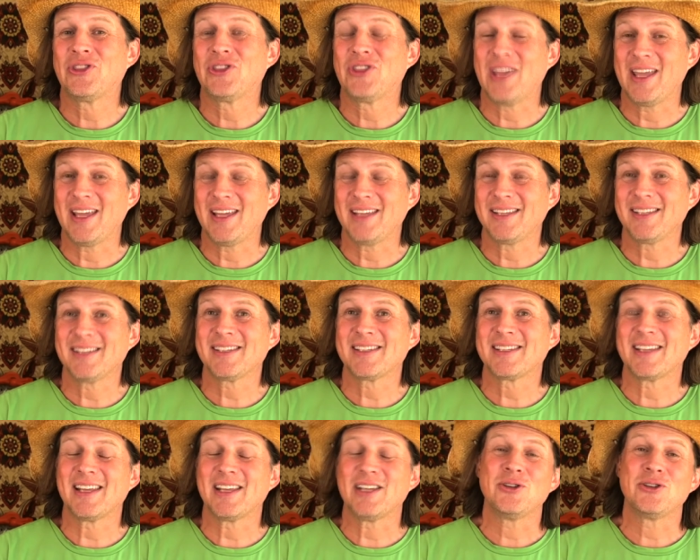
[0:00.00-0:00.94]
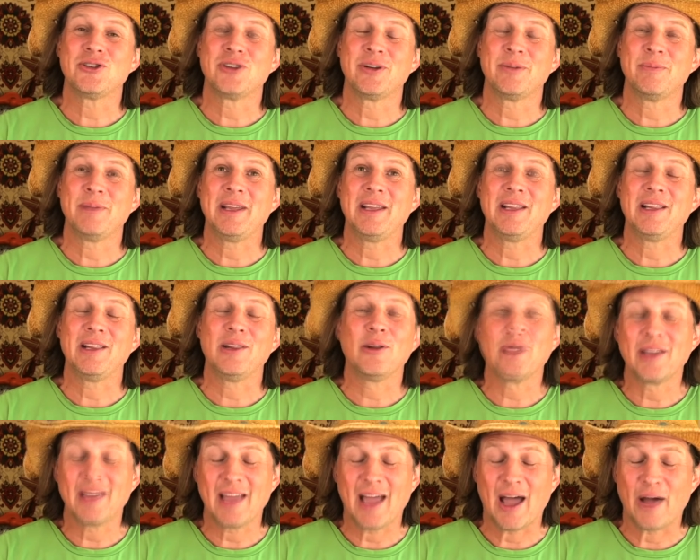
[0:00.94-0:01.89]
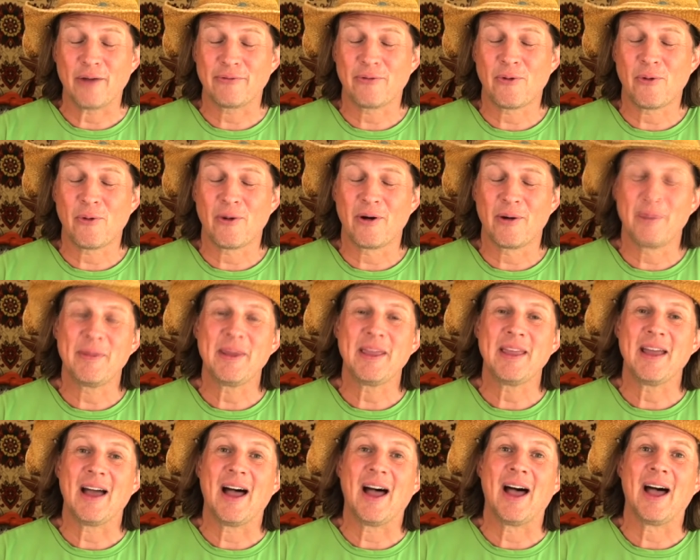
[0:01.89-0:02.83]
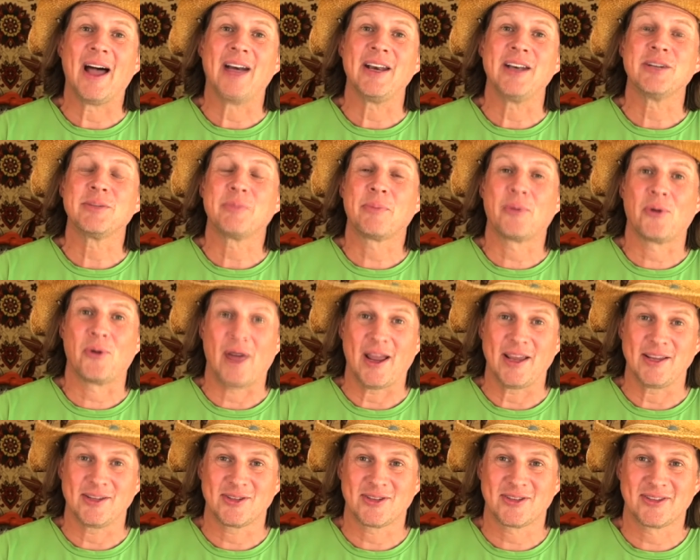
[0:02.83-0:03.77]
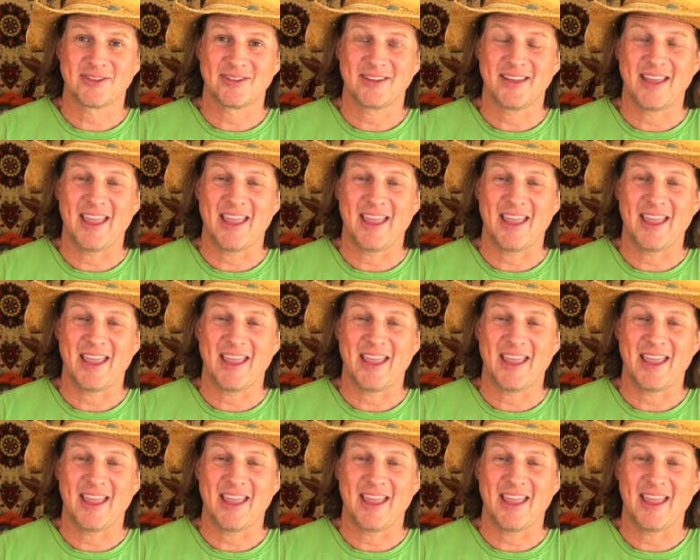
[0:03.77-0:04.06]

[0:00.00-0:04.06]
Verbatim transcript: things that you should be looking out for beyond price.